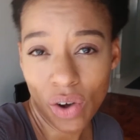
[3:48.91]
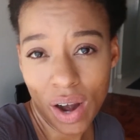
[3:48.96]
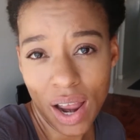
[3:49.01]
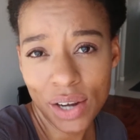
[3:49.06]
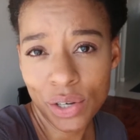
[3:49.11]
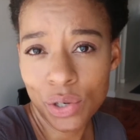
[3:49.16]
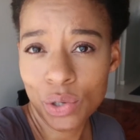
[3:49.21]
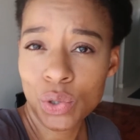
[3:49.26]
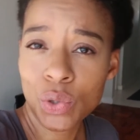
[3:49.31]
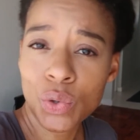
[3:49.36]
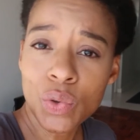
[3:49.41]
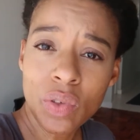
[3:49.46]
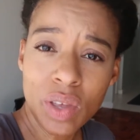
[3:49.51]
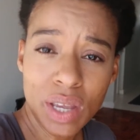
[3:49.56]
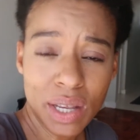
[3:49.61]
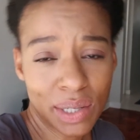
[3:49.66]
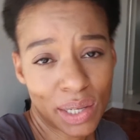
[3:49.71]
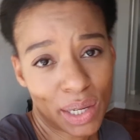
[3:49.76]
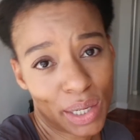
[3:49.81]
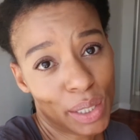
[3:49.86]
tried to do
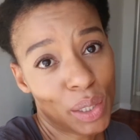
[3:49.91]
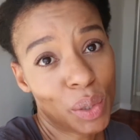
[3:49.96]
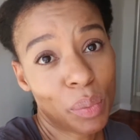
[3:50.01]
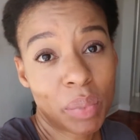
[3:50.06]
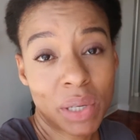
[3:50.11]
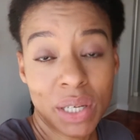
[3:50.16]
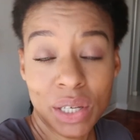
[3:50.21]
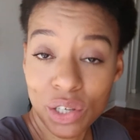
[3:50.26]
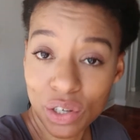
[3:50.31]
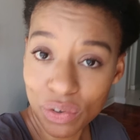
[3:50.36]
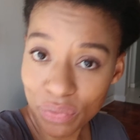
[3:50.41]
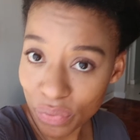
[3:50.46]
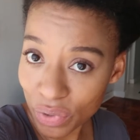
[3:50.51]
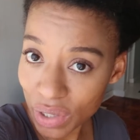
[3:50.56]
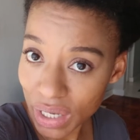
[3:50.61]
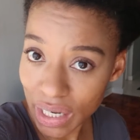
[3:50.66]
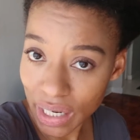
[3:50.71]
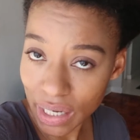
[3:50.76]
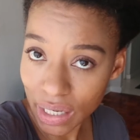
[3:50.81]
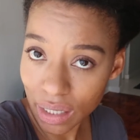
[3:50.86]
things a little bit
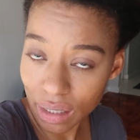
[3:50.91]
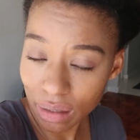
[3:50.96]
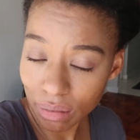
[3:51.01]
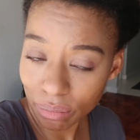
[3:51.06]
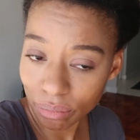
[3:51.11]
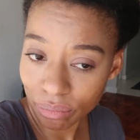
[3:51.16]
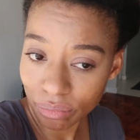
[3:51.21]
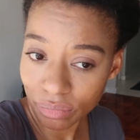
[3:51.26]
differently.